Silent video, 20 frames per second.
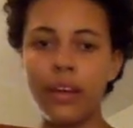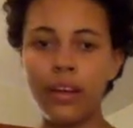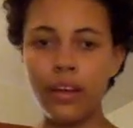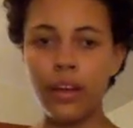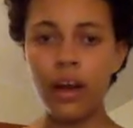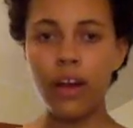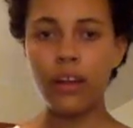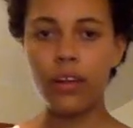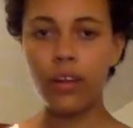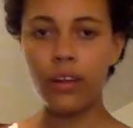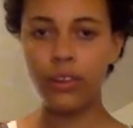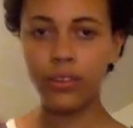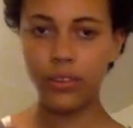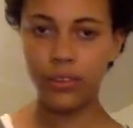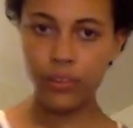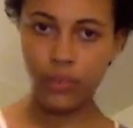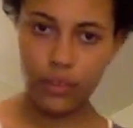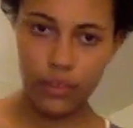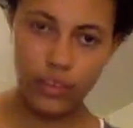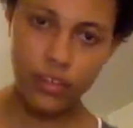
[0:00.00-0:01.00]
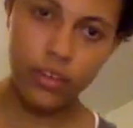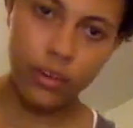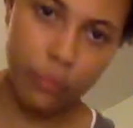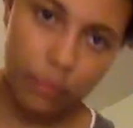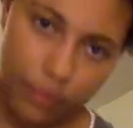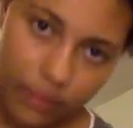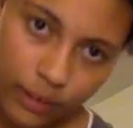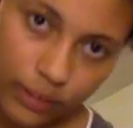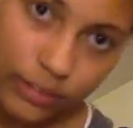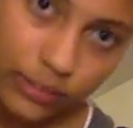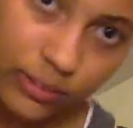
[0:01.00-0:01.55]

I'll also do this in a bra